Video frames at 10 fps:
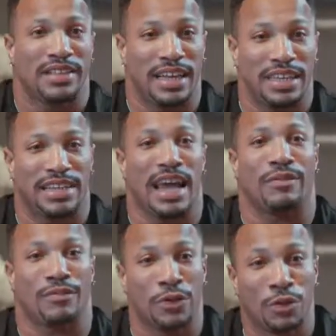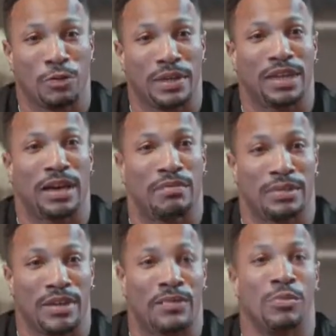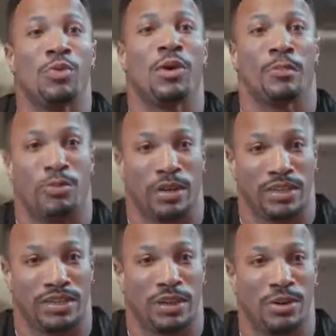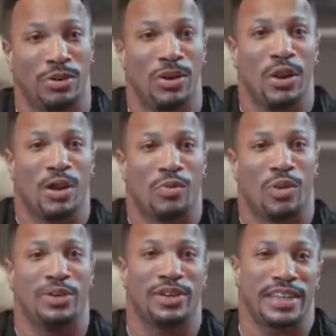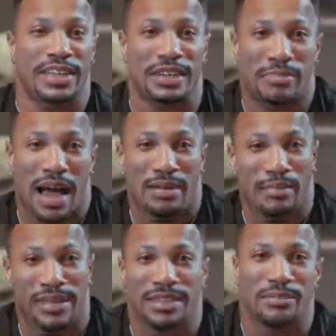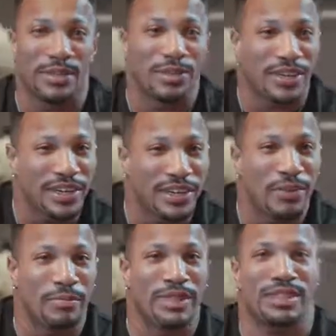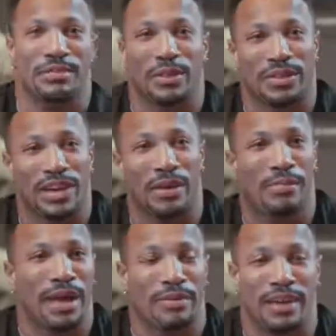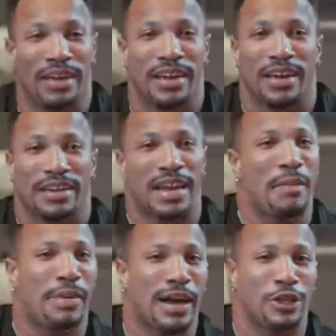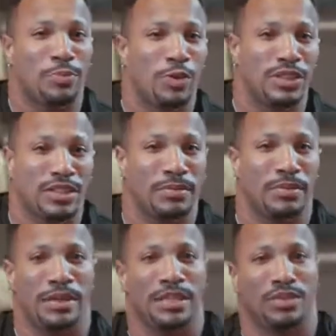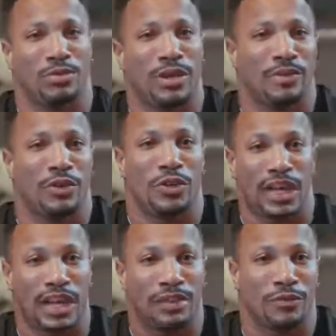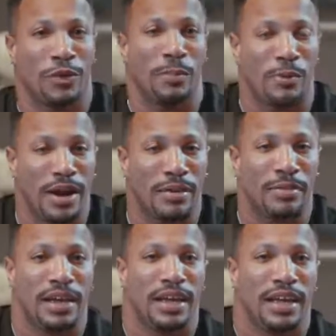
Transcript: things like food become even more important. So where you could get by missing a meal here, missing a meal there, maybe not buy your sports supplements, whatever you need for your prep,